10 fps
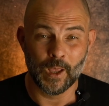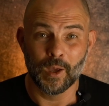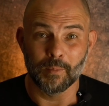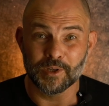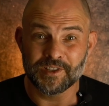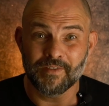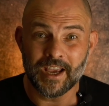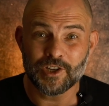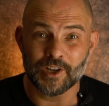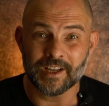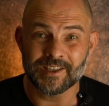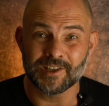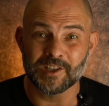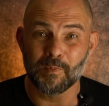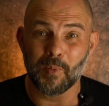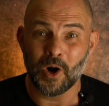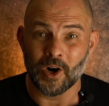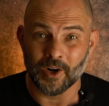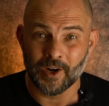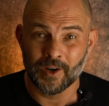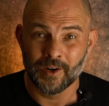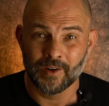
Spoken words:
Motivation is the spark